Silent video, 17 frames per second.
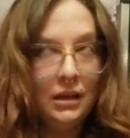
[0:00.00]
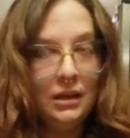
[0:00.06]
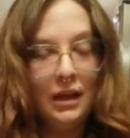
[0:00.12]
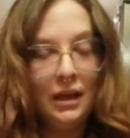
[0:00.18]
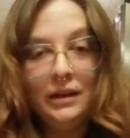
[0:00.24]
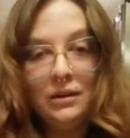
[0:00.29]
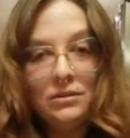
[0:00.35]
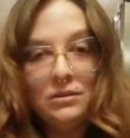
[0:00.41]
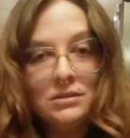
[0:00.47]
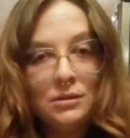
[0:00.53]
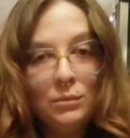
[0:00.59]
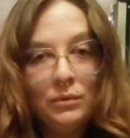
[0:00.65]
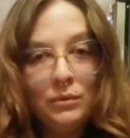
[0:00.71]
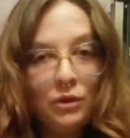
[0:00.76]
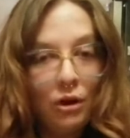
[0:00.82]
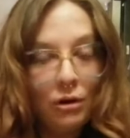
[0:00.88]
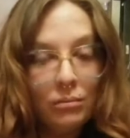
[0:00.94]
I know some
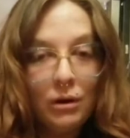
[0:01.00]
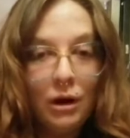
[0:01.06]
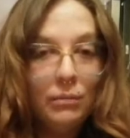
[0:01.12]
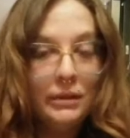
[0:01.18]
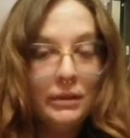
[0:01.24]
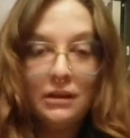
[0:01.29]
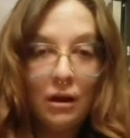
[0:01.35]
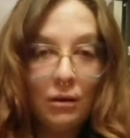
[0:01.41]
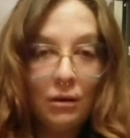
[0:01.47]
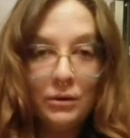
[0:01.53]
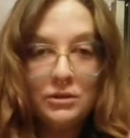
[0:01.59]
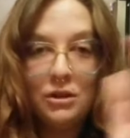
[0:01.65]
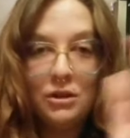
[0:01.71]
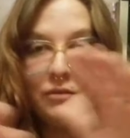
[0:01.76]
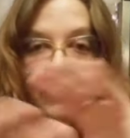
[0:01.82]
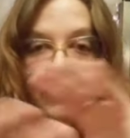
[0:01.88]
of you are probably Naruto